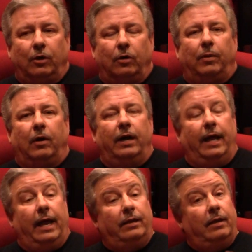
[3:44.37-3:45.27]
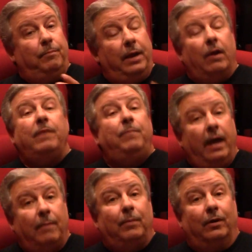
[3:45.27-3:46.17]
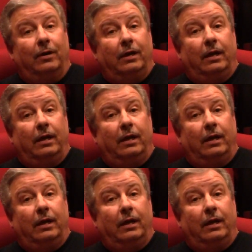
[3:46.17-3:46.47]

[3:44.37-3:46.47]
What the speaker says: her part, and then Barry Pepper,